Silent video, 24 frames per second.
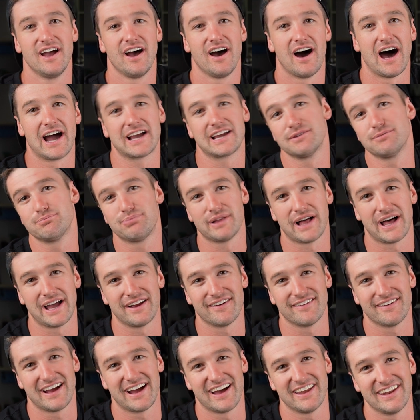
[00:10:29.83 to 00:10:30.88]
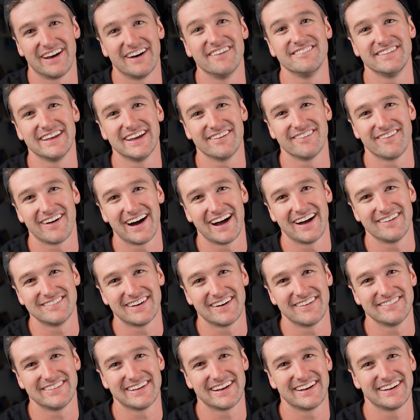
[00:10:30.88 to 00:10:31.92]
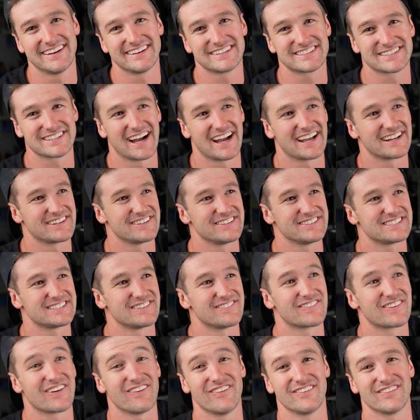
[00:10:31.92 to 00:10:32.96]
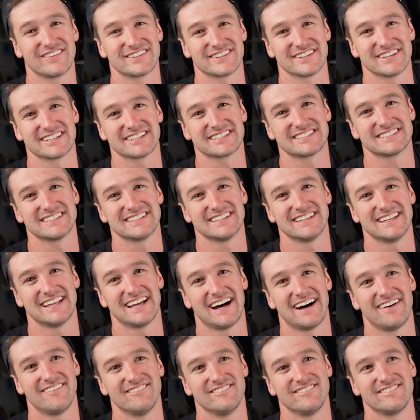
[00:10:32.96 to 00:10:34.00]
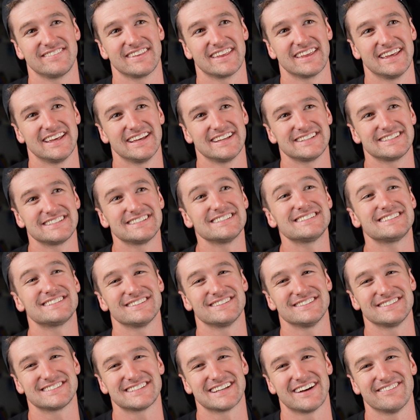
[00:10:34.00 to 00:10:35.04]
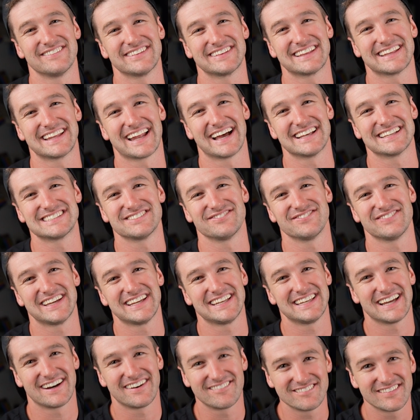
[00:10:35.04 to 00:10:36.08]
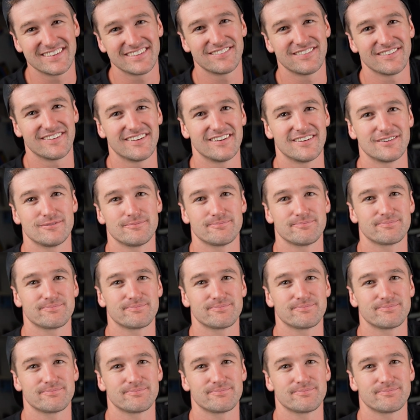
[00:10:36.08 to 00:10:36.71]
I can play around up there while I'm up there and try and do some cool tricks and just do something that hasn't been done before.